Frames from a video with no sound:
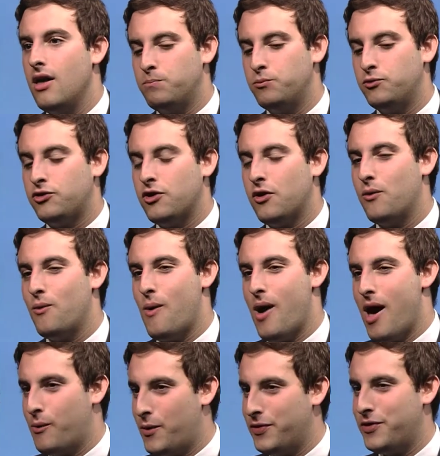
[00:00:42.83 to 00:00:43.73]
So
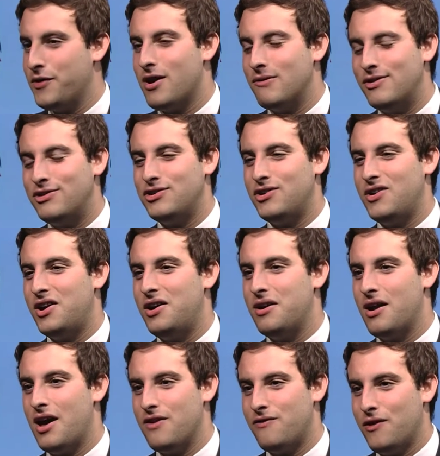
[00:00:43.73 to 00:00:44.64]
I went there, I visited,
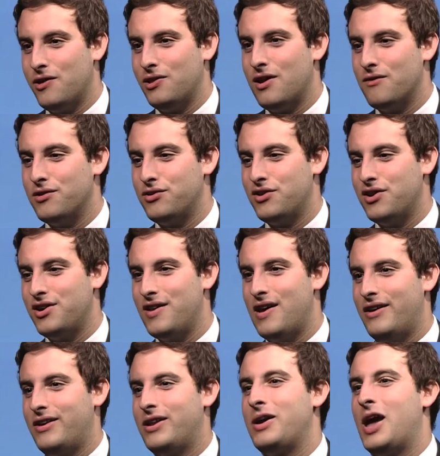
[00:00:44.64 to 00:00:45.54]
I fell in love with it,
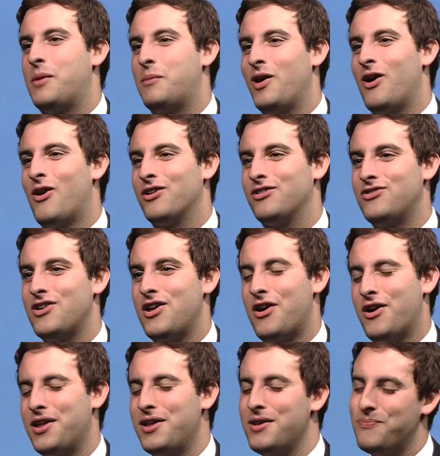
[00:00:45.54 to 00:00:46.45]
and I had my heart set
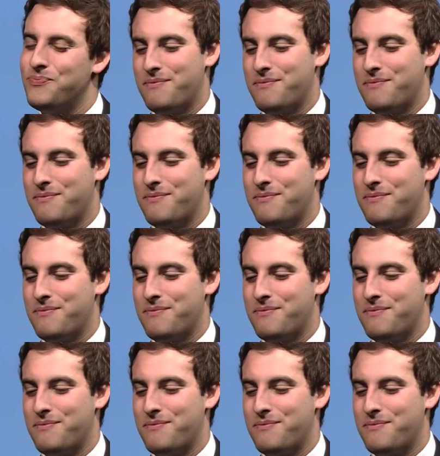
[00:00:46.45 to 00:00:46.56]
on it.